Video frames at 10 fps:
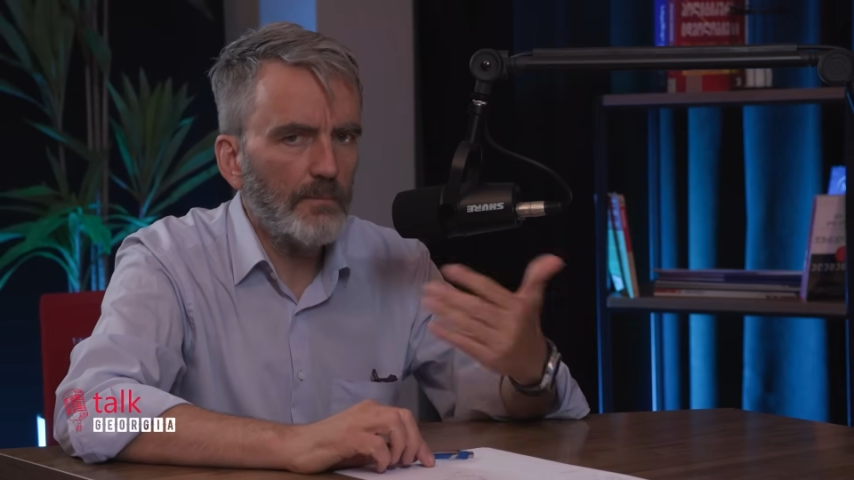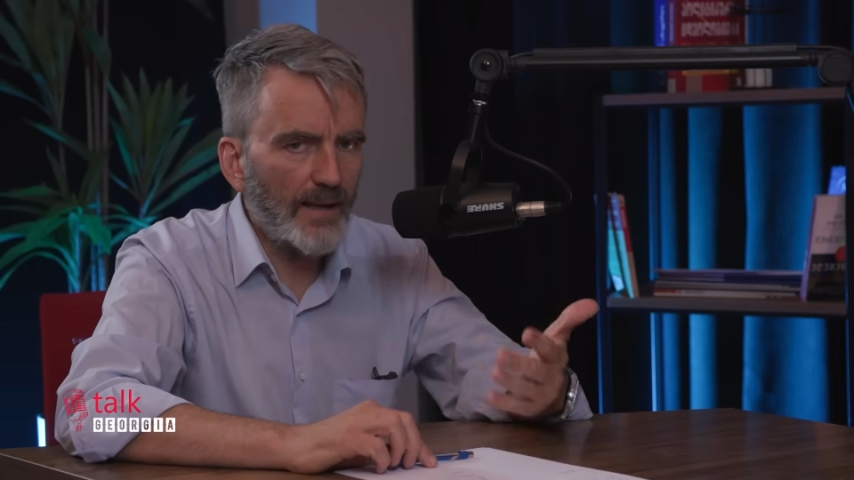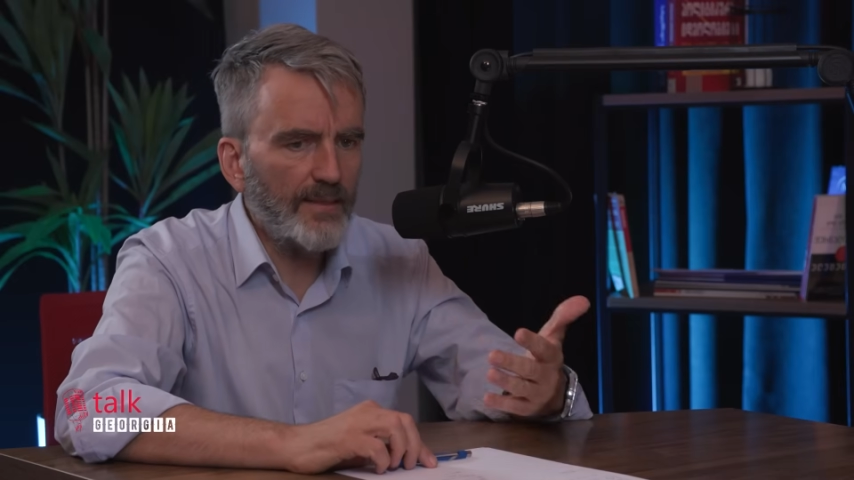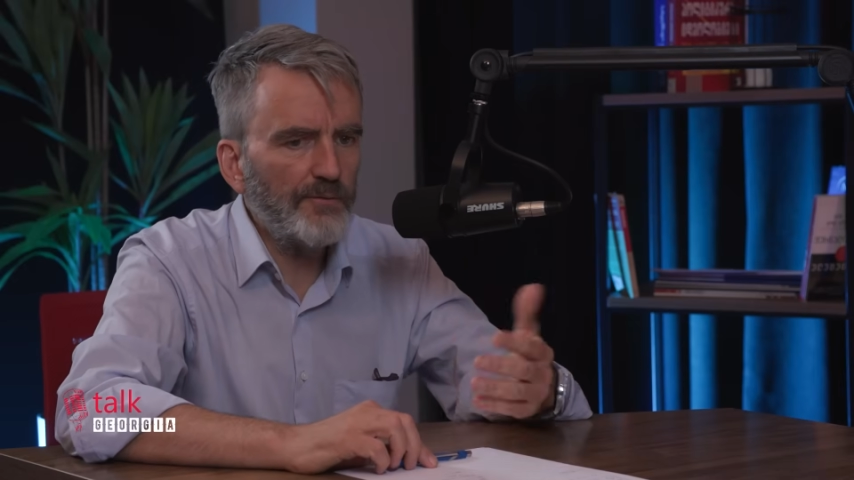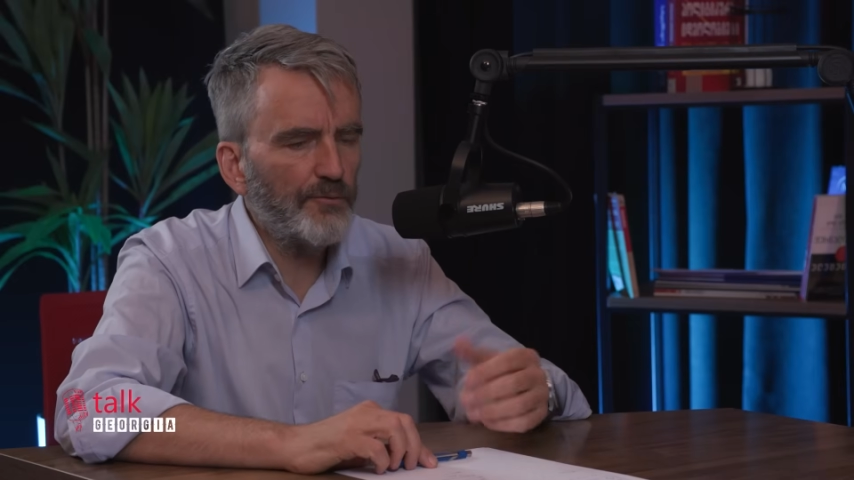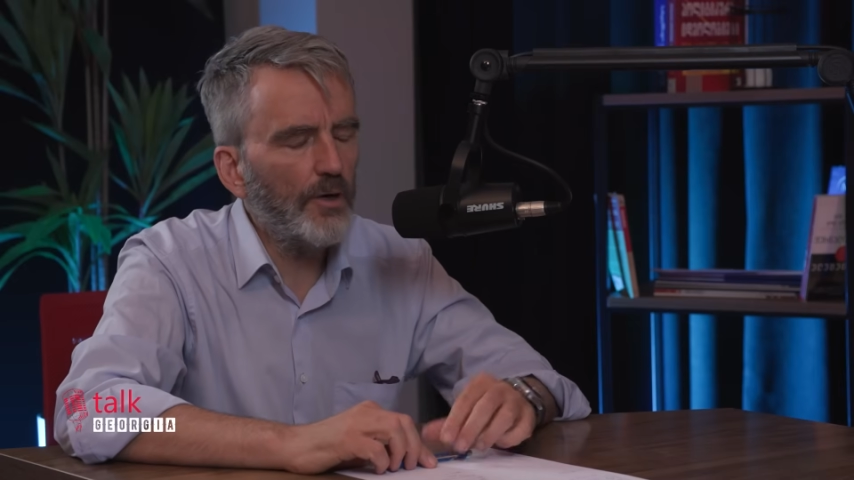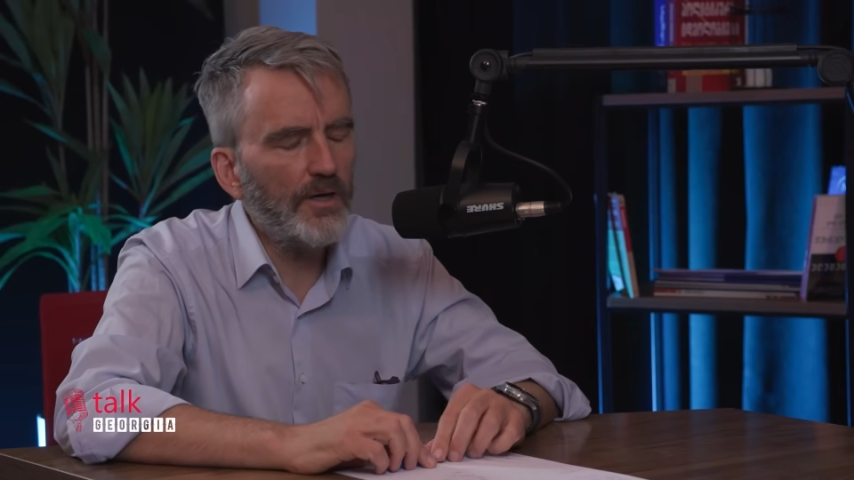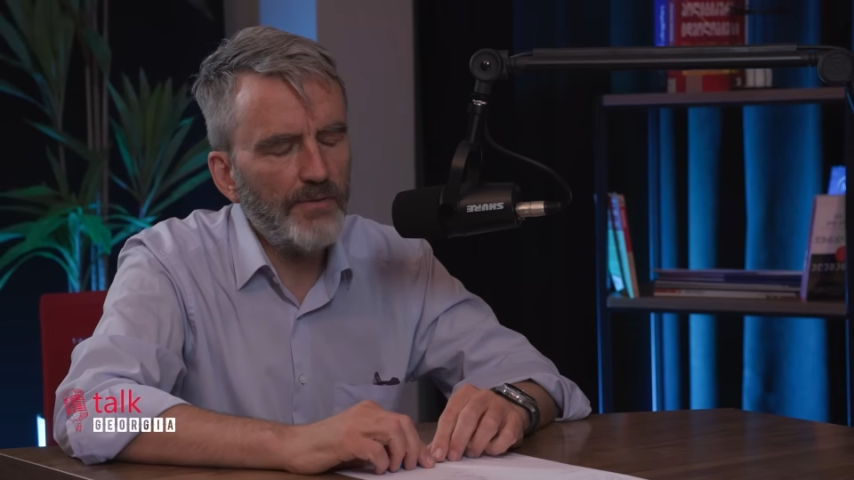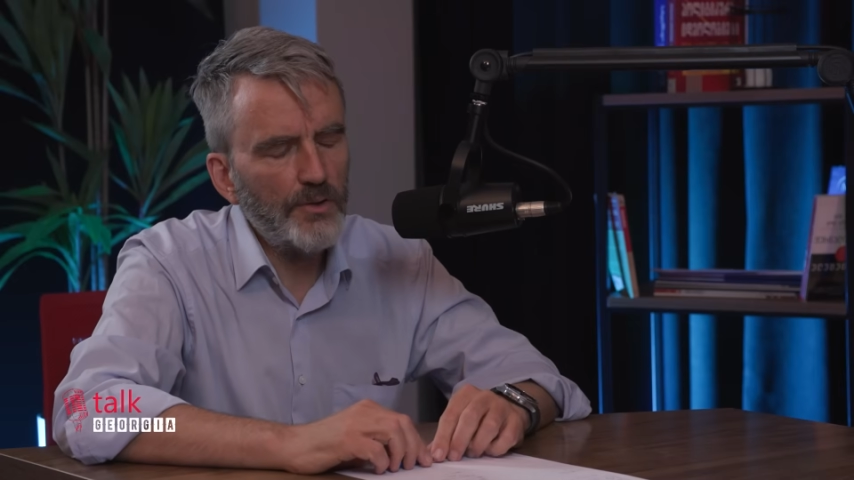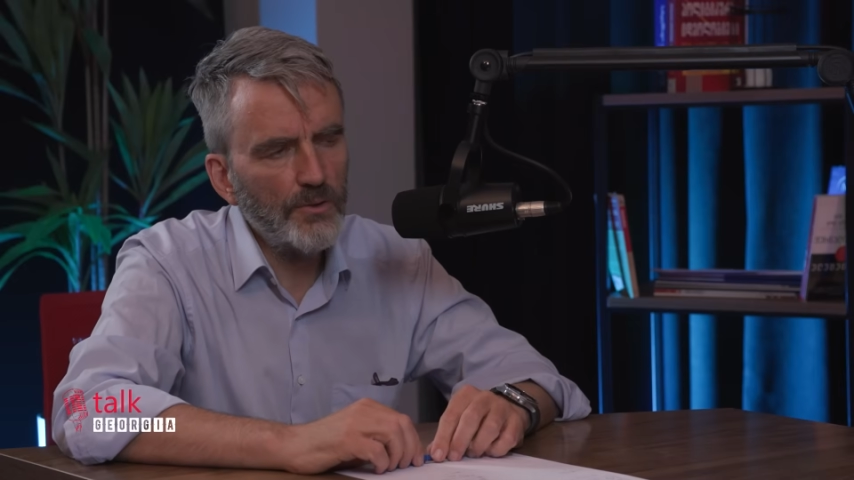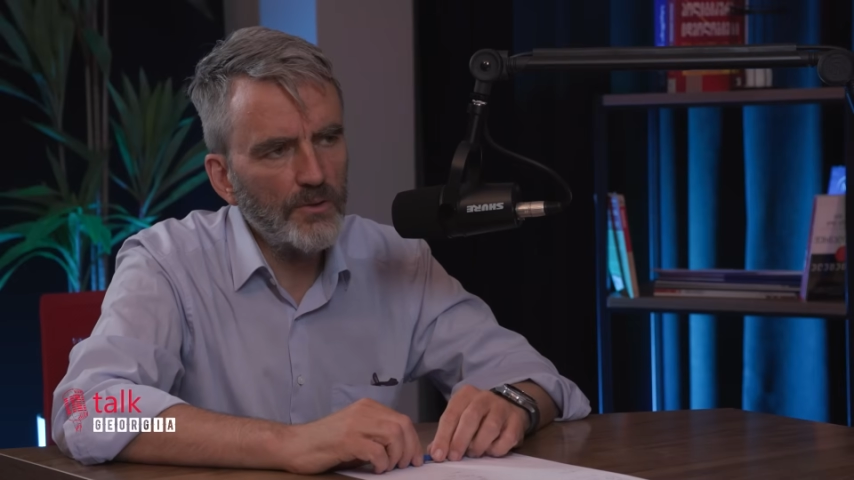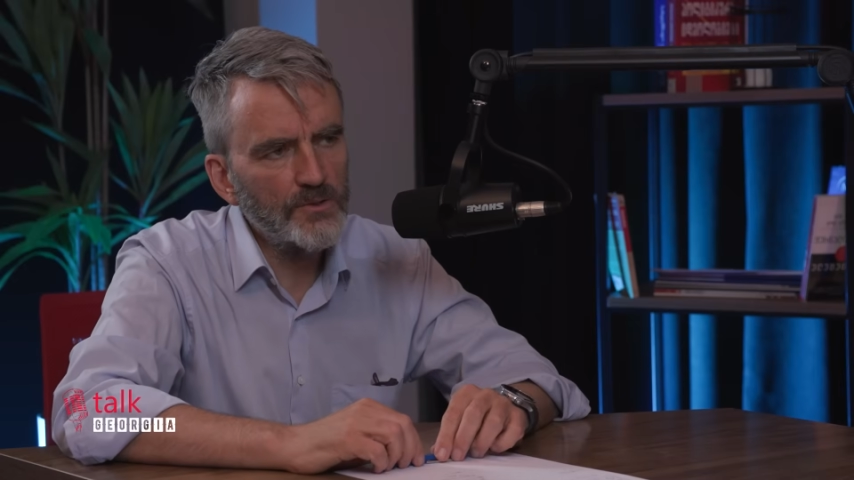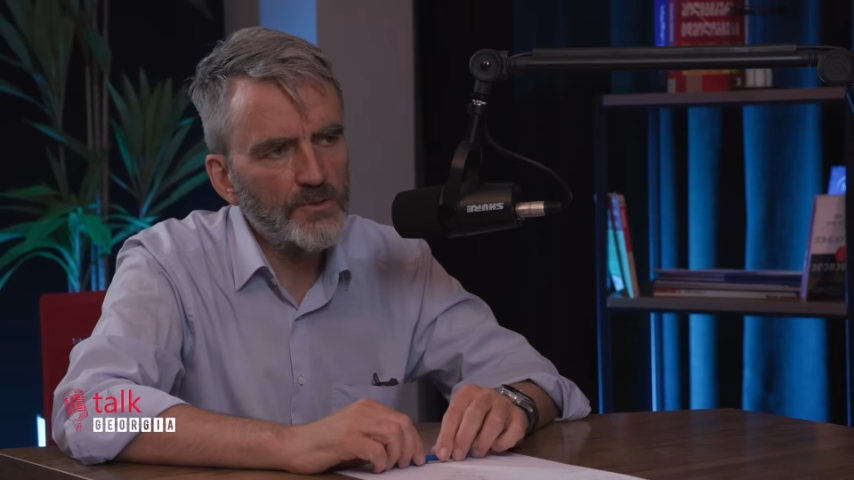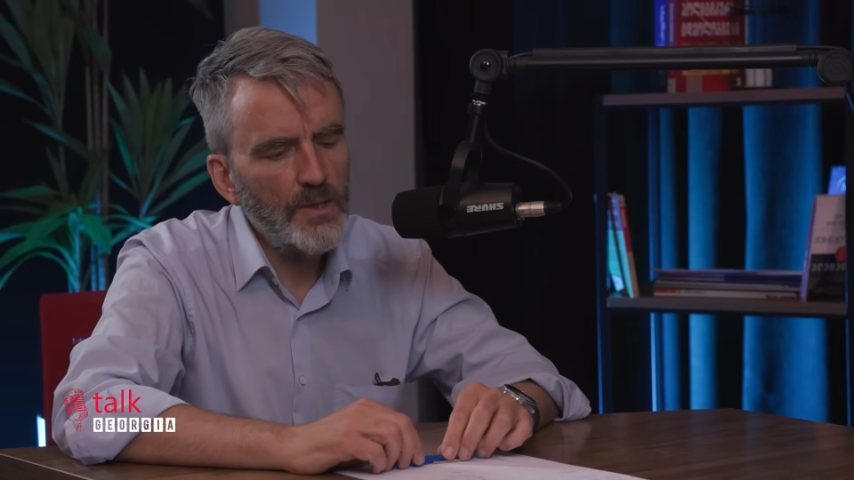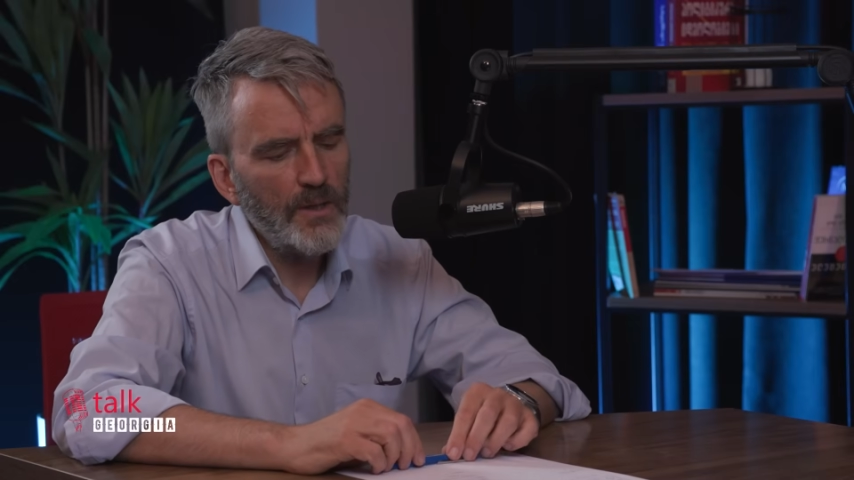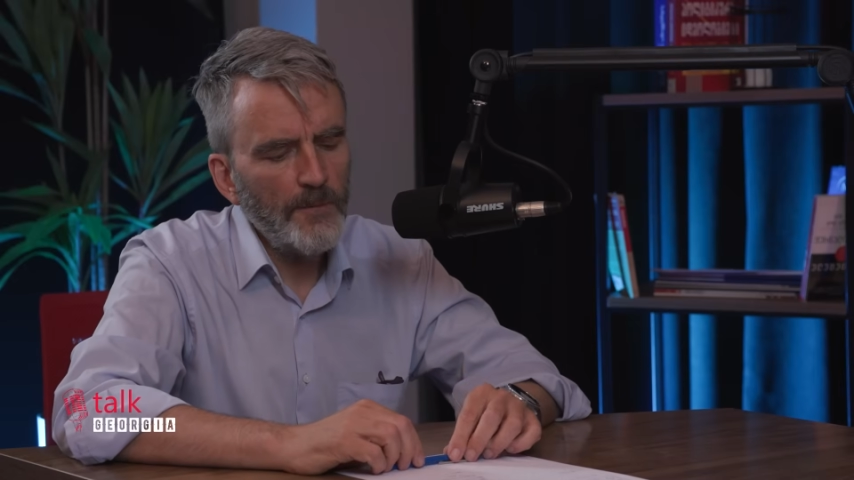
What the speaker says: I think, for individuals.